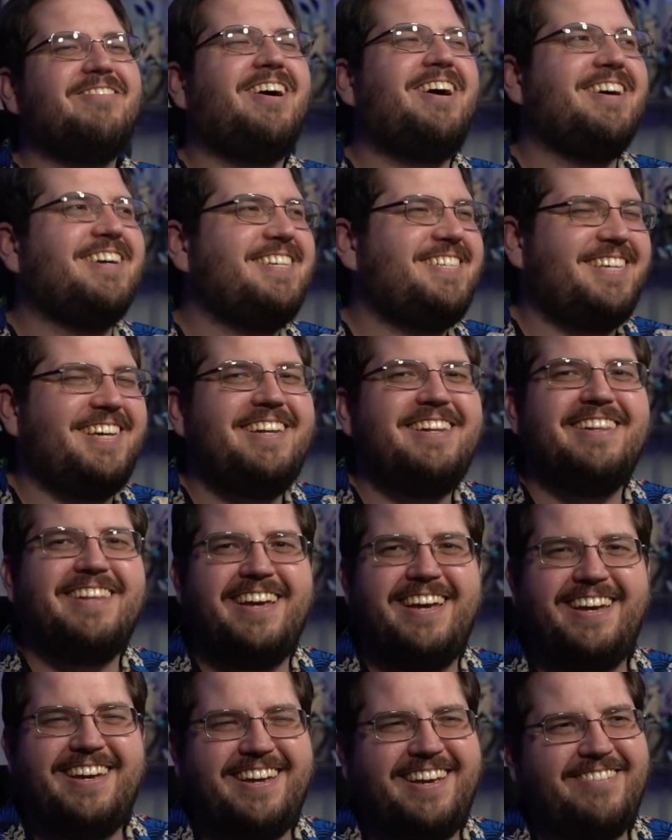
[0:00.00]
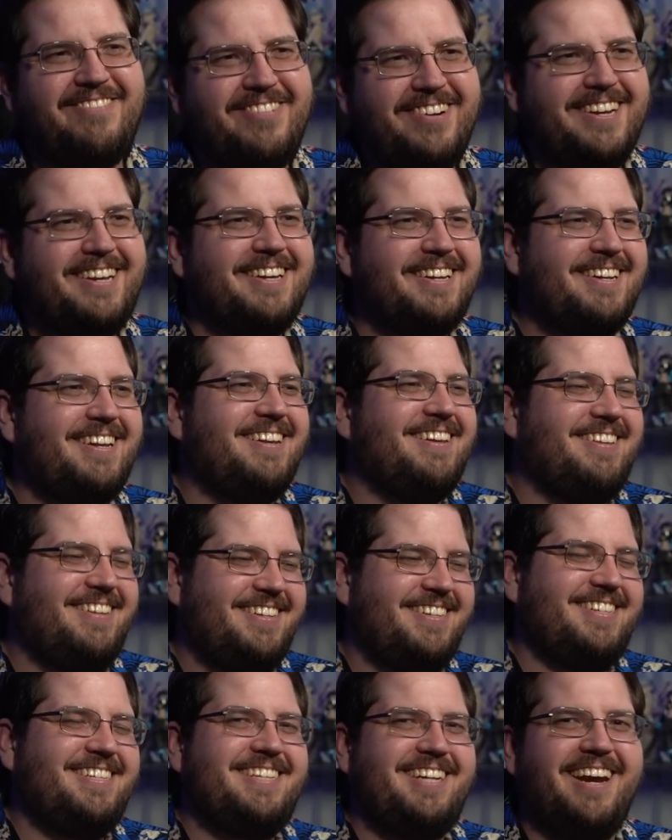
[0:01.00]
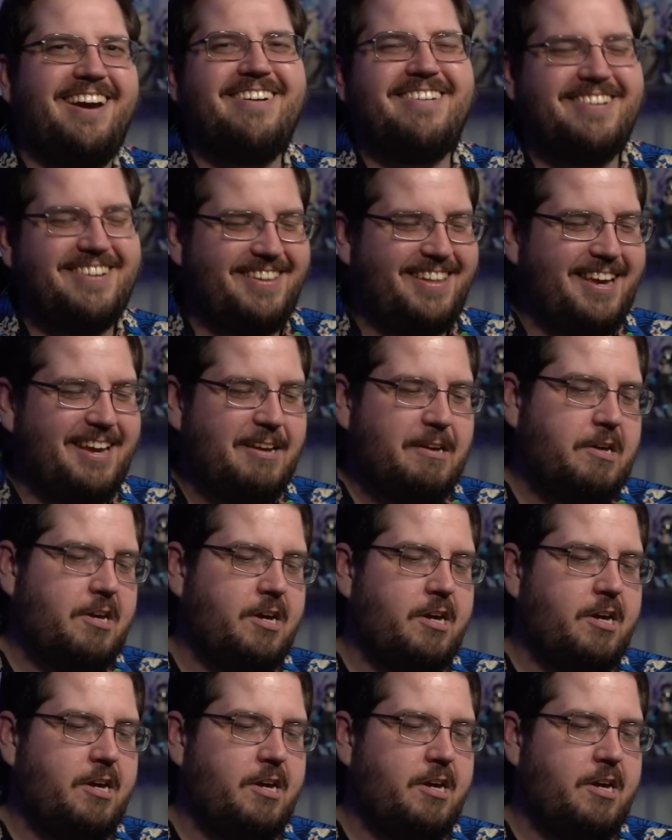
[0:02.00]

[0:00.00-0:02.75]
walks in like freaking Shiera, like,